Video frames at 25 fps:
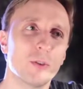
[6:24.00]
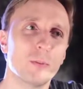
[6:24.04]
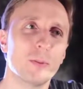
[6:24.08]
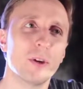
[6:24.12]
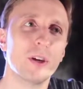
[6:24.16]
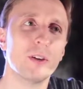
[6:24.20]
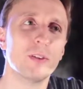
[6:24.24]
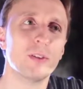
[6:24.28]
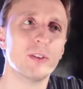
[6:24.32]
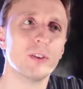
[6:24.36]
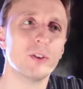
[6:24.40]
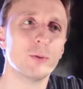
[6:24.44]
the
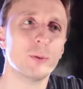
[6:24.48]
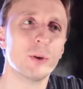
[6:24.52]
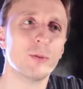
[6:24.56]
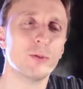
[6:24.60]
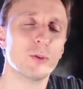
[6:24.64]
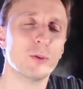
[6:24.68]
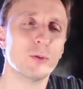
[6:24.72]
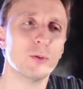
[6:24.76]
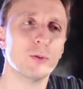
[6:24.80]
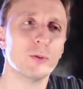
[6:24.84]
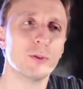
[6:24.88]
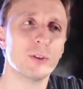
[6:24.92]
pieces we
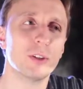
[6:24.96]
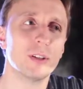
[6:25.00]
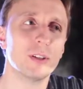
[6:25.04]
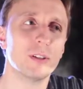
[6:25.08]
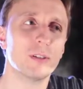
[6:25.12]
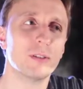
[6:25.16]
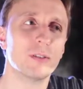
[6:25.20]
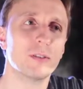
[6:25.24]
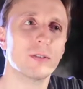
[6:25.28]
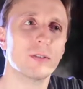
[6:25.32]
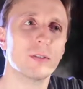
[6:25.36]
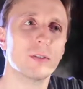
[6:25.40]
recorded
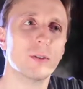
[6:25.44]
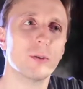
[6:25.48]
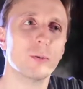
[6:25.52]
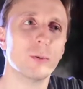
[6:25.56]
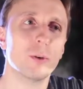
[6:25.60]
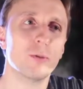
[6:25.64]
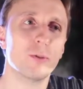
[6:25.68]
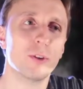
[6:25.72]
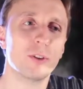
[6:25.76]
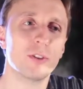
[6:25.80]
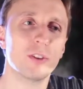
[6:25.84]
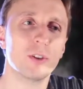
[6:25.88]
were
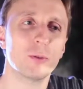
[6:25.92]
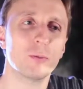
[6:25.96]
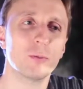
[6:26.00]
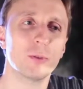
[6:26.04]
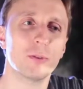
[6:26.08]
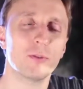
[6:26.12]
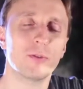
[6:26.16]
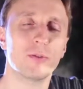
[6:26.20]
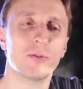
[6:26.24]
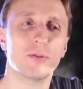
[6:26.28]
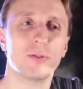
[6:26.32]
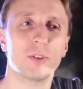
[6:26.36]
written
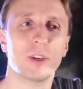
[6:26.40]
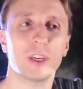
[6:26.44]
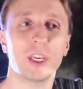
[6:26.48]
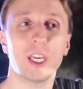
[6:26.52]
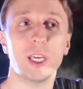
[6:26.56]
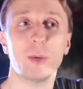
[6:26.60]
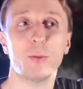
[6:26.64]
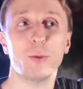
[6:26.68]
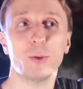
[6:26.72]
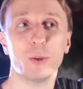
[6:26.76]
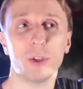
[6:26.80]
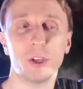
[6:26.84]
with a
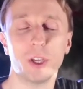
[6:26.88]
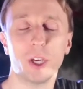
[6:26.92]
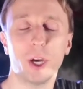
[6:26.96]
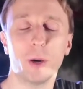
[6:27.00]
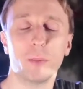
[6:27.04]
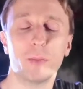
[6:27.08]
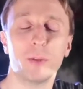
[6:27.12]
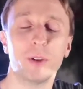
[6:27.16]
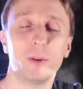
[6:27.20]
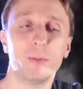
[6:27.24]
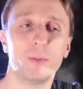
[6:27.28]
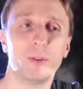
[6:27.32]
keyboard
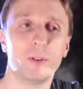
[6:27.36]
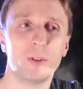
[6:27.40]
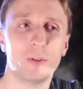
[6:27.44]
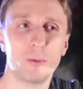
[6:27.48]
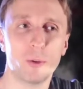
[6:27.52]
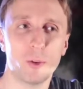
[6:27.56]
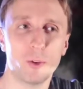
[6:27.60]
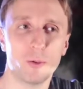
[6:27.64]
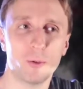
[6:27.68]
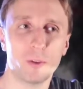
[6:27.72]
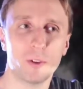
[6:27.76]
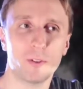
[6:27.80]
accompaniment
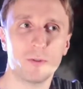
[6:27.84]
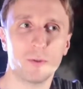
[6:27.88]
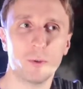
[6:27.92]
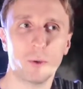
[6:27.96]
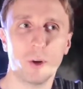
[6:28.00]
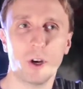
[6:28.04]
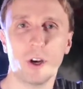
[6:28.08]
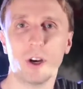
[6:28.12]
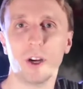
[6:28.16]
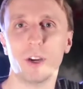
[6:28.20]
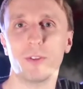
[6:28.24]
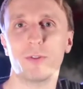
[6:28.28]
which was for
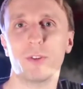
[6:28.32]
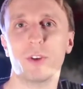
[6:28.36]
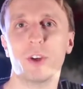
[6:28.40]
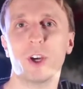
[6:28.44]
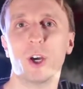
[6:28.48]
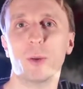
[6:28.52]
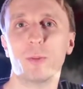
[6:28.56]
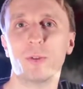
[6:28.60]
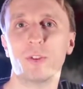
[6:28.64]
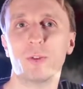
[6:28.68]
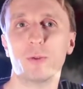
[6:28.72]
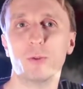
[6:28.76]
either
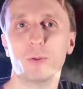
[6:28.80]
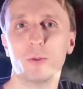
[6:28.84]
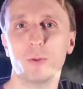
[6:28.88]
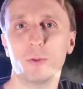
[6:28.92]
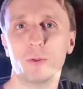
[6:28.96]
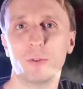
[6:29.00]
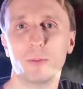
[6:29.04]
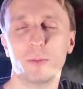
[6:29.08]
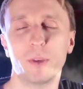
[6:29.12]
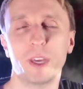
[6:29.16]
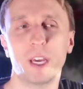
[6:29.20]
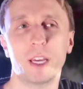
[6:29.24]
harpsichord or
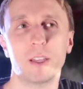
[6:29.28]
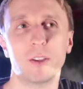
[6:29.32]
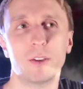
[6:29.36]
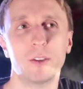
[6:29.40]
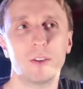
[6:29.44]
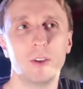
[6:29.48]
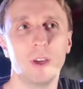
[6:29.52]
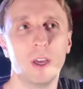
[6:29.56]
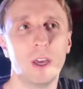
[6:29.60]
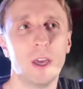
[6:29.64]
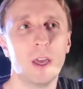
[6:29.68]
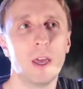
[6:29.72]
for piano.
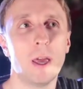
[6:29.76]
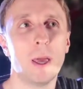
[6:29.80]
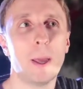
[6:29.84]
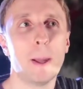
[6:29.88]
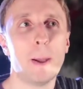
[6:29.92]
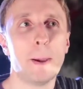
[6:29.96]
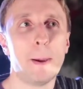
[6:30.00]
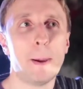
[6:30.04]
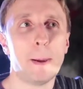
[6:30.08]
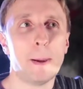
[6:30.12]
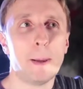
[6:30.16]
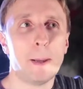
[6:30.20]

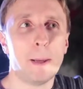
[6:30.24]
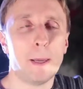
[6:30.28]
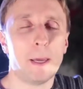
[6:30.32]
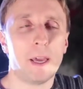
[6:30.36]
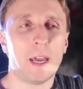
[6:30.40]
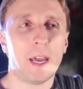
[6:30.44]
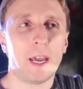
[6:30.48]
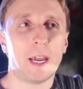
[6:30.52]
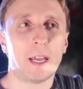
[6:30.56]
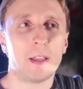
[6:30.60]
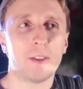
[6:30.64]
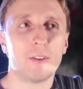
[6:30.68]

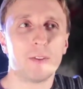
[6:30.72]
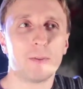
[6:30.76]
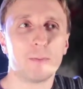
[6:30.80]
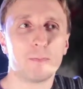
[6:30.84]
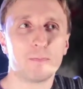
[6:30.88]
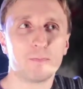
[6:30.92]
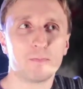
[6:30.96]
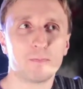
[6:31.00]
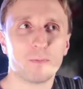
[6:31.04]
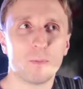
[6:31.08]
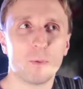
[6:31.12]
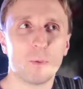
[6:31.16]
And
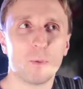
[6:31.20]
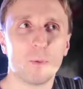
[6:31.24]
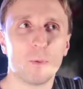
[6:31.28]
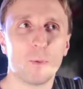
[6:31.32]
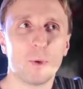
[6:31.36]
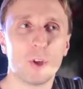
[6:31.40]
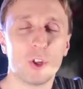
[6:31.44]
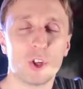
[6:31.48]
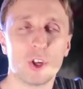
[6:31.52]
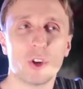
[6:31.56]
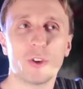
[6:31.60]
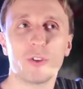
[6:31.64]

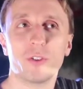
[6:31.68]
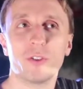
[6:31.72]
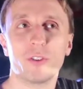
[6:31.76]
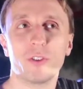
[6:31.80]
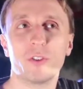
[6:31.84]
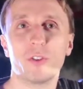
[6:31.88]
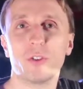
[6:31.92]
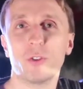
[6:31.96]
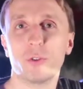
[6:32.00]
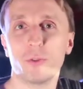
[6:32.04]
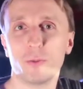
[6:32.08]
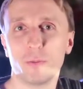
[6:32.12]
we chose to
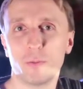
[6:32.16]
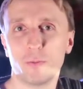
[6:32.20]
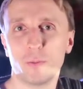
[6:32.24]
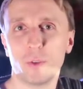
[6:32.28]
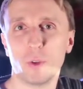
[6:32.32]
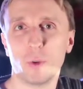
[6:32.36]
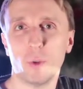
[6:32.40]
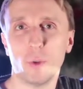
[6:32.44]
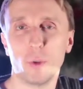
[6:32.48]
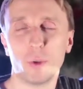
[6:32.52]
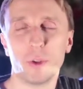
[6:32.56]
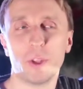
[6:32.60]
do
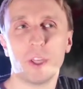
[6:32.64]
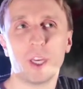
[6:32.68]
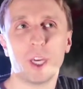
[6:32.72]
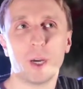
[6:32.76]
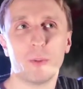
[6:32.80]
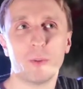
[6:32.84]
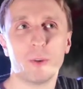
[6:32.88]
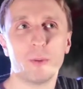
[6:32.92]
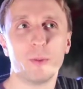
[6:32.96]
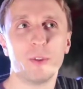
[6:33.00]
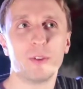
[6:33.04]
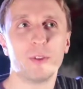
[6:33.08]
all the
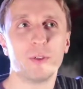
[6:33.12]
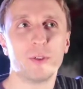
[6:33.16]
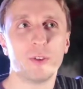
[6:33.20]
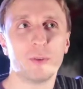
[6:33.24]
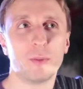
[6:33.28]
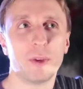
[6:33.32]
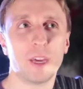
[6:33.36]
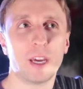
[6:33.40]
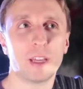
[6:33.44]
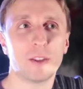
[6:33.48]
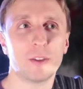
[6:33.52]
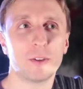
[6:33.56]
accompaniments on the
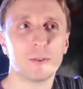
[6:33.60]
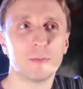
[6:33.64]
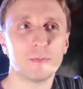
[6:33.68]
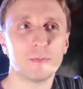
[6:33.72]
piano